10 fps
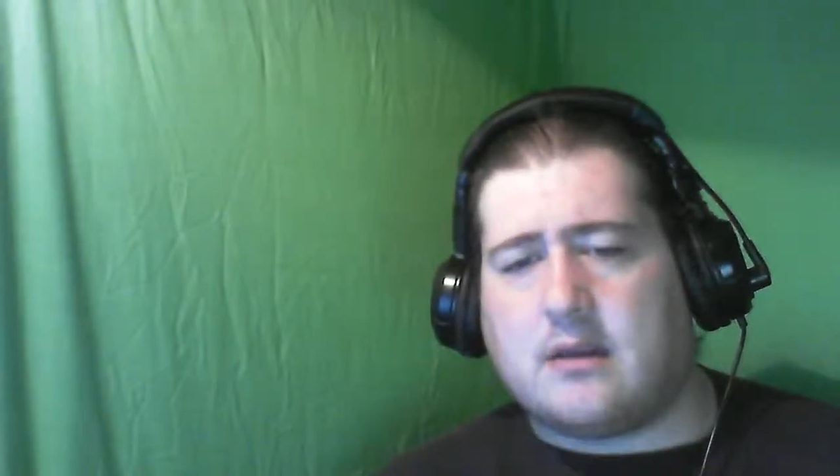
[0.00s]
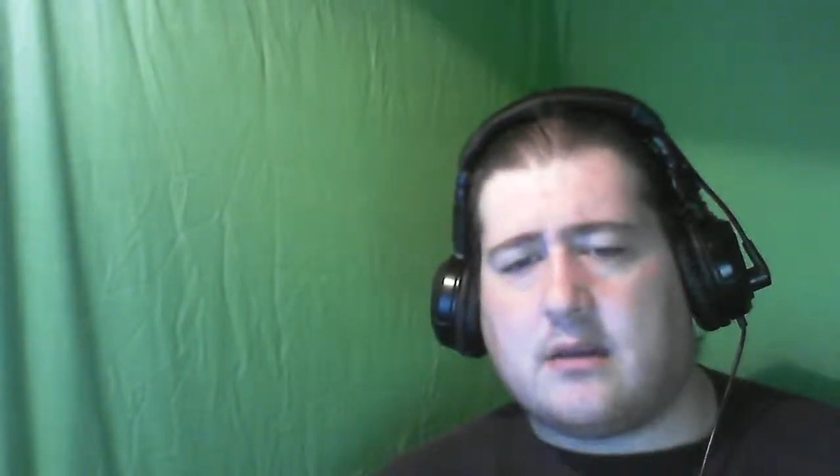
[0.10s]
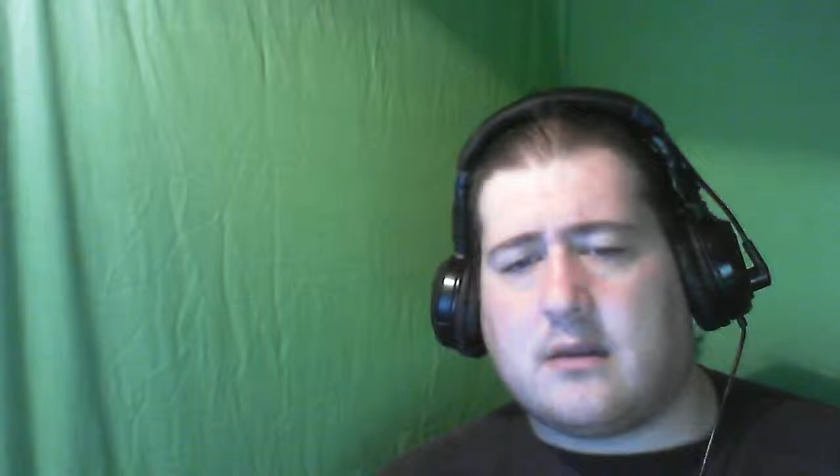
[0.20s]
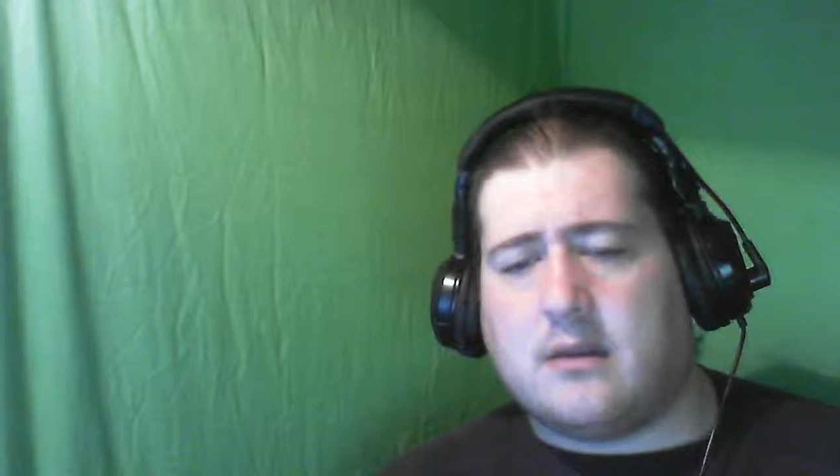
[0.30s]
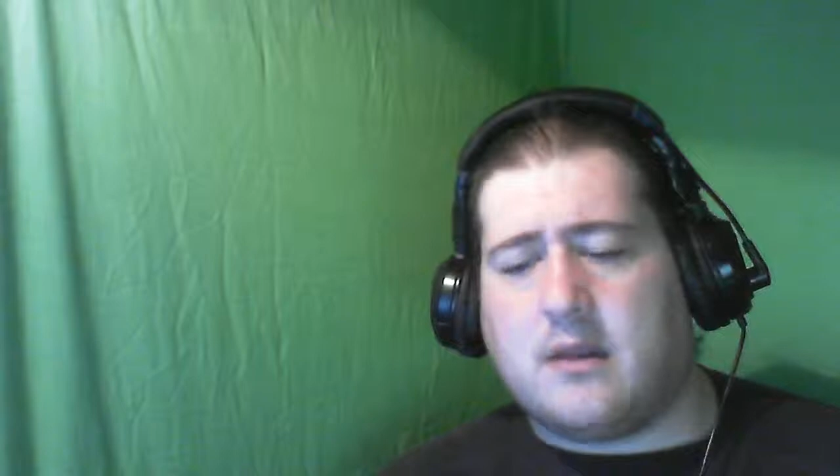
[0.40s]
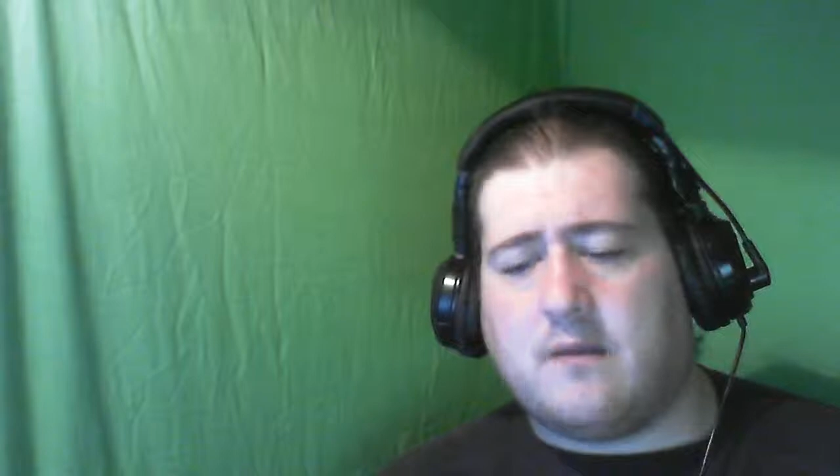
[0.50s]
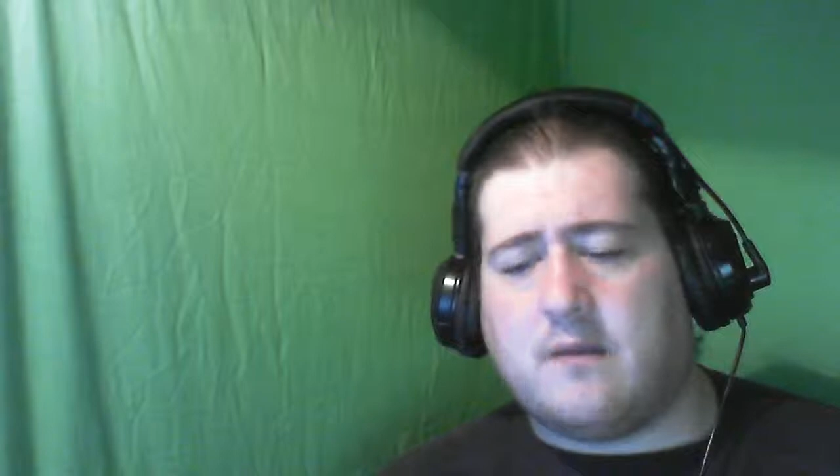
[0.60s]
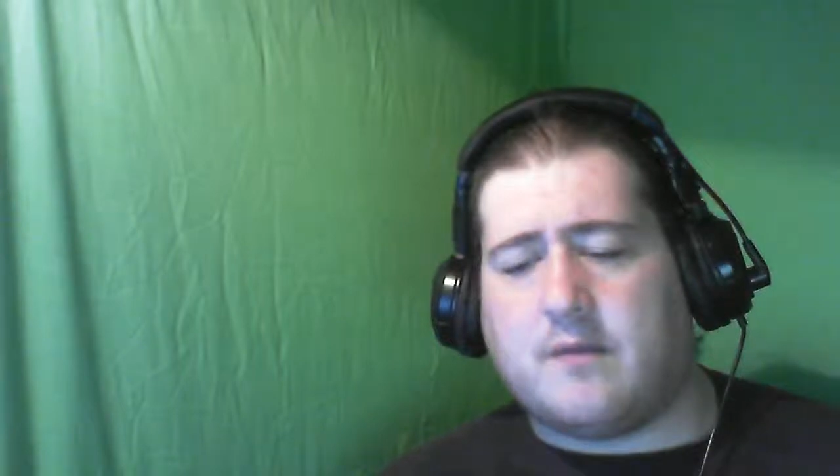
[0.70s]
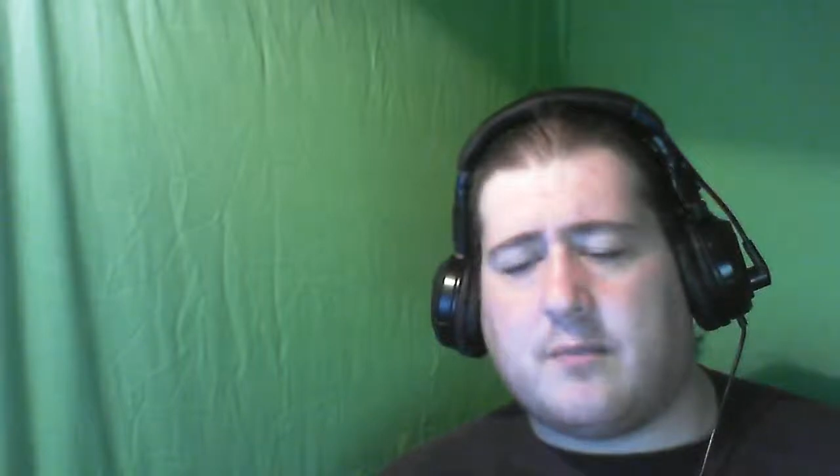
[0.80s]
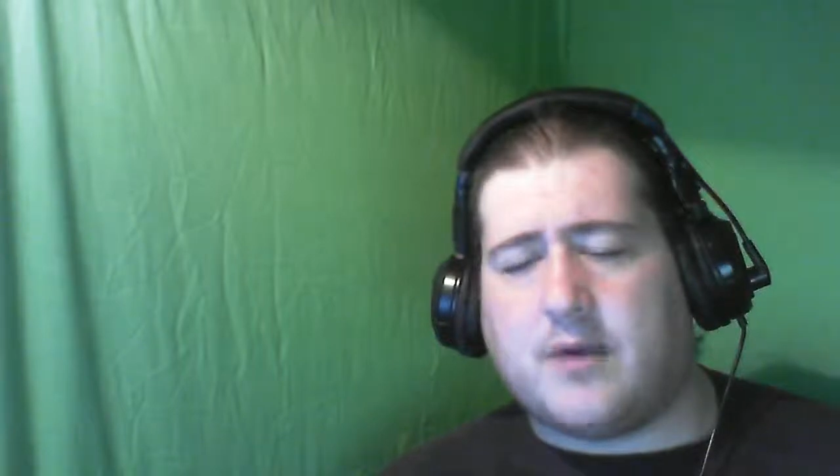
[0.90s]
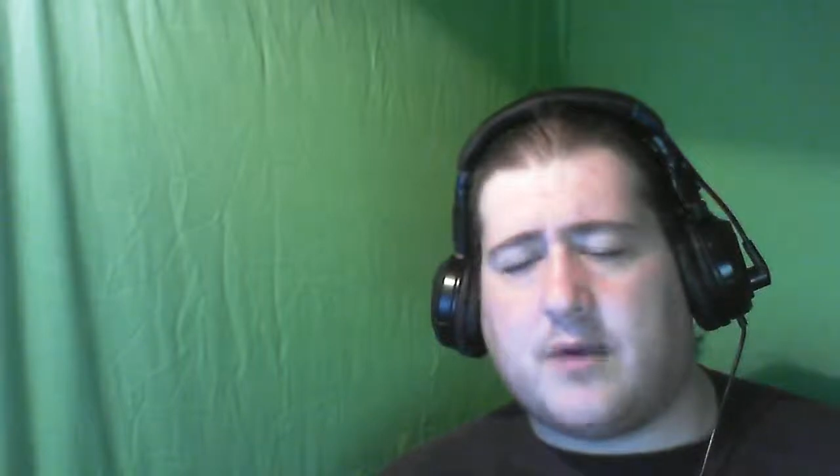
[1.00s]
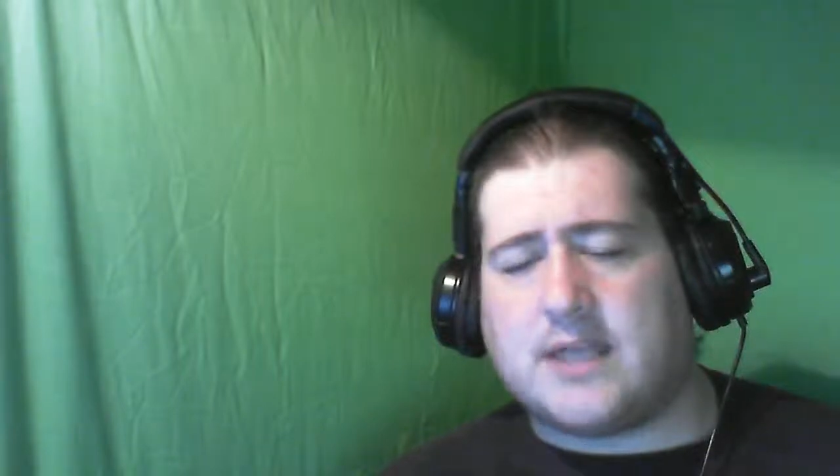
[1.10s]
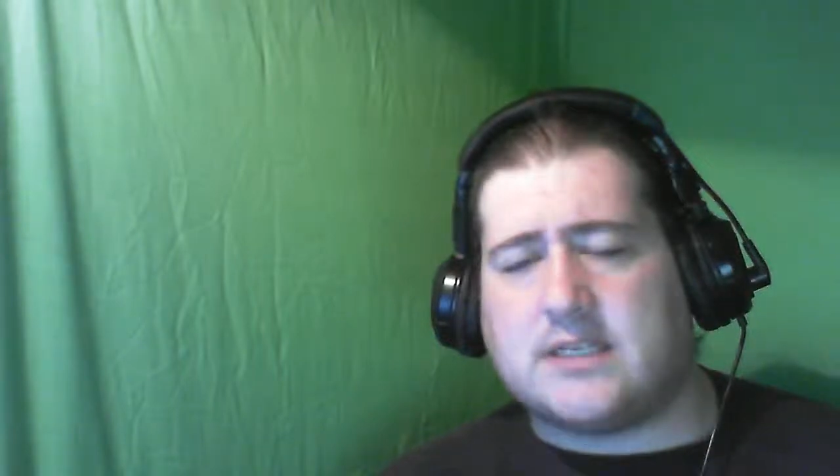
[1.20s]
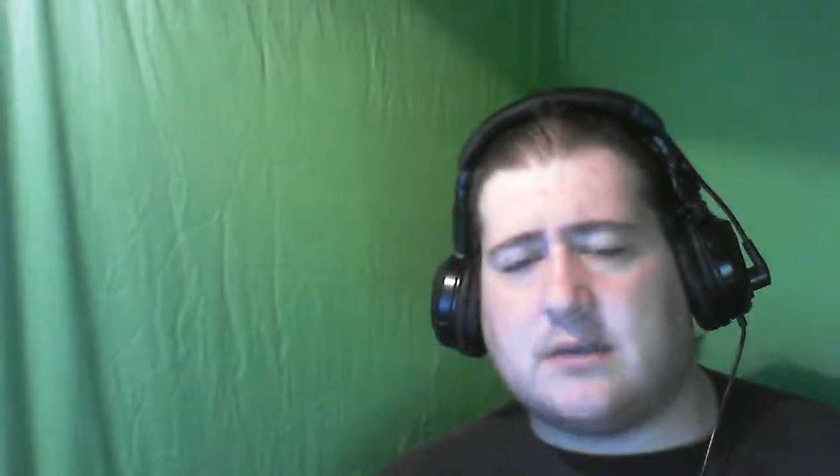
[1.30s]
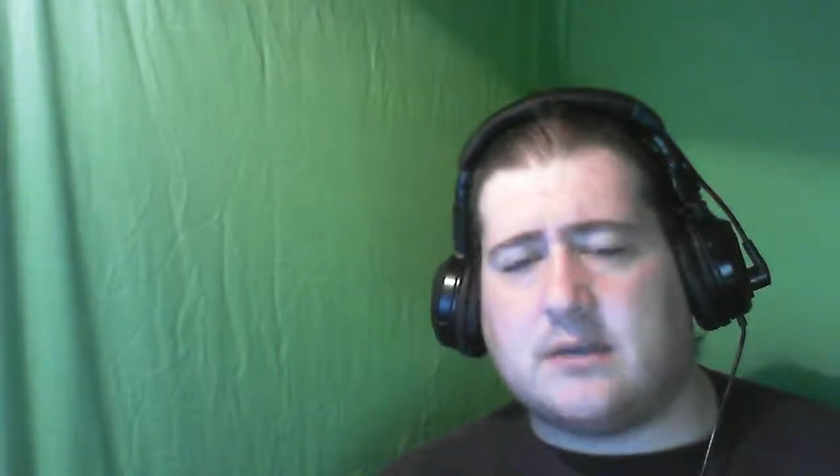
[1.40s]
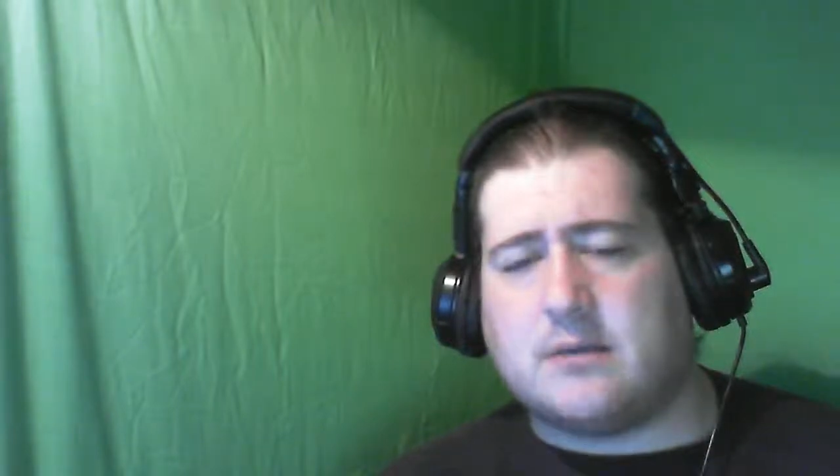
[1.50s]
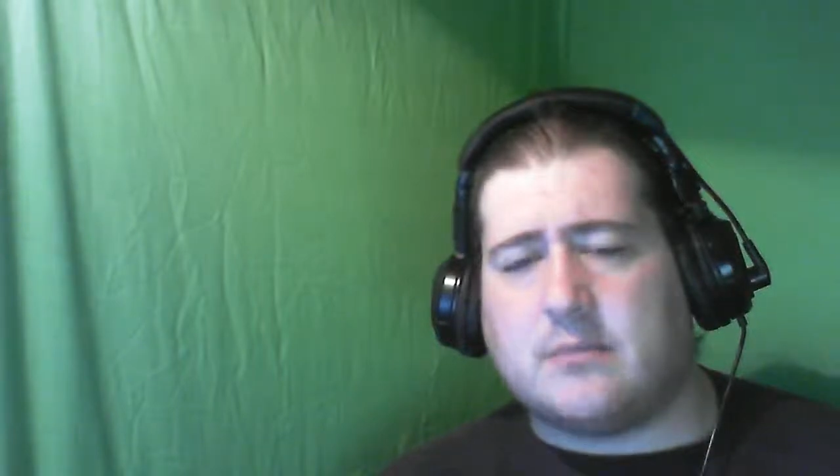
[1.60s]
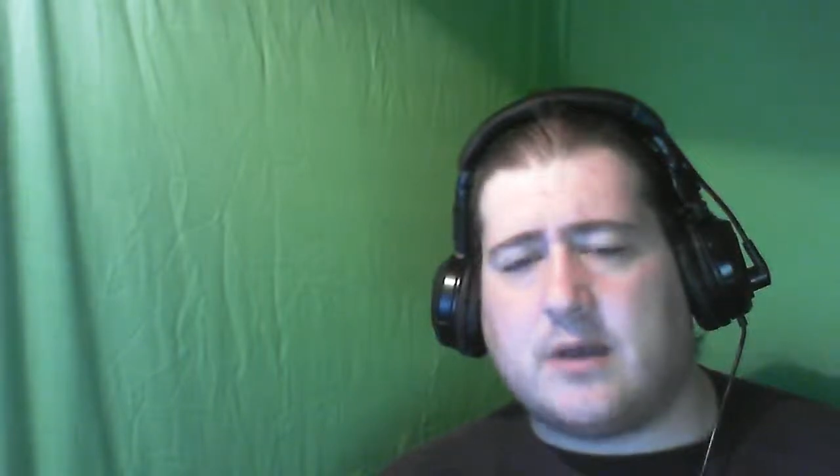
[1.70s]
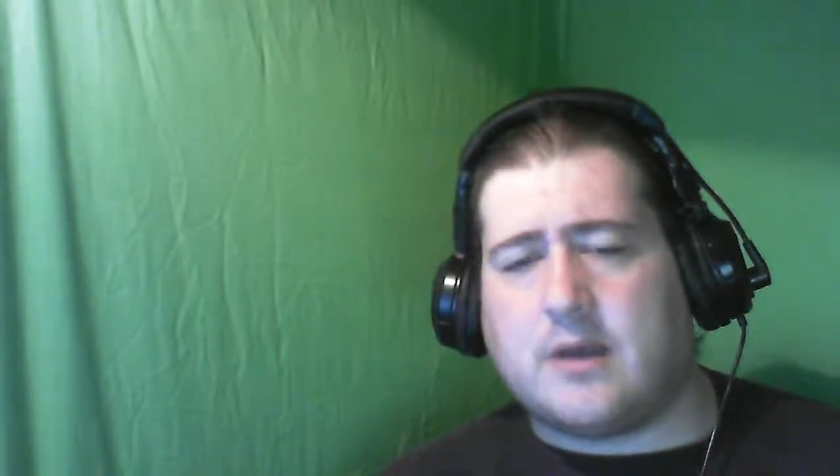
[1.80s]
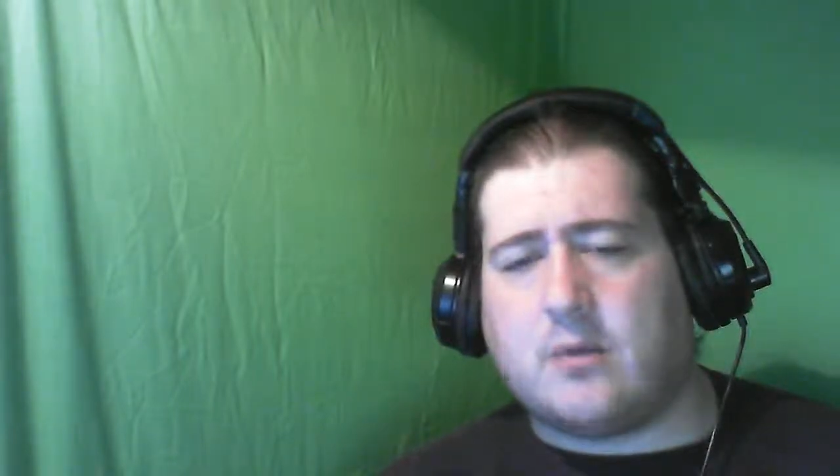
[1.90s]
you've impressed them
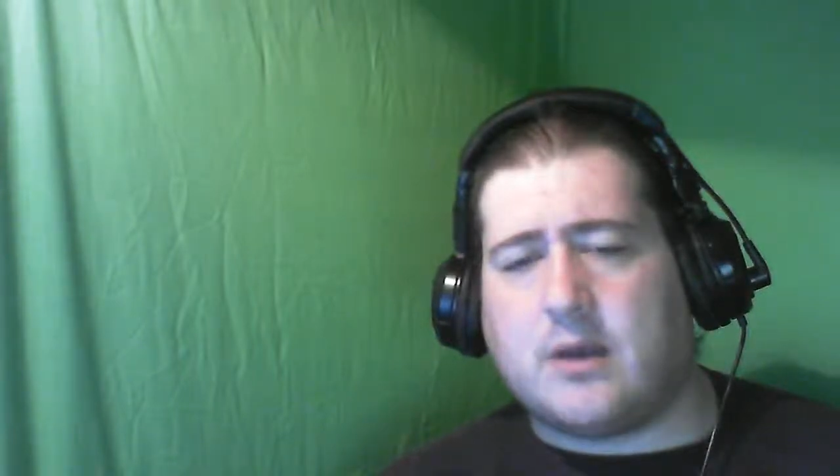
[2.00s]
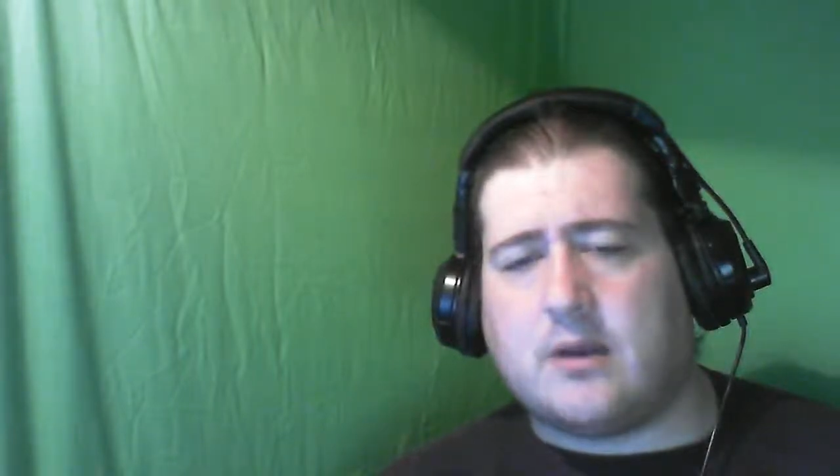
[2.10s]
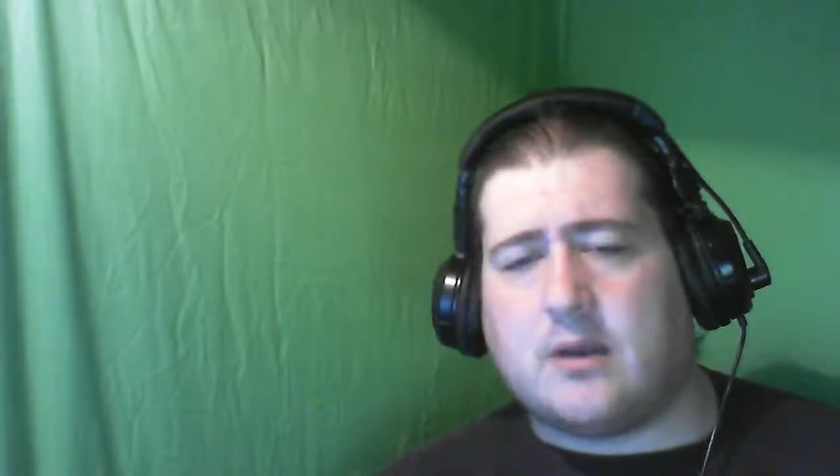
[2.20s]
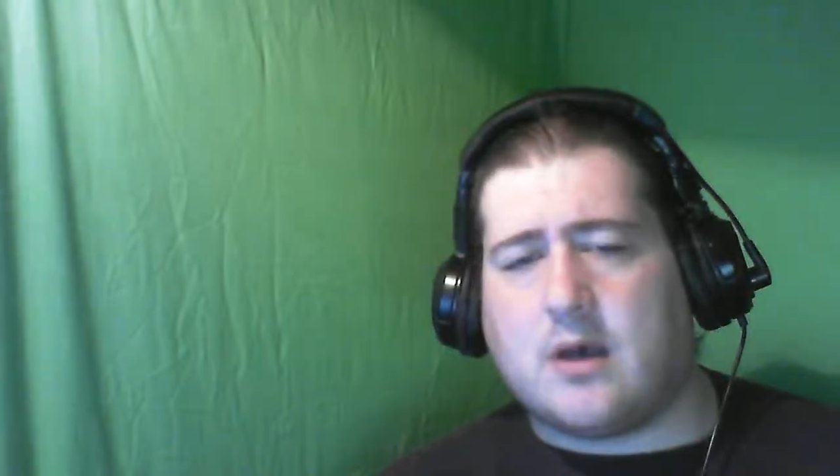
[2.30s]
and whatnot,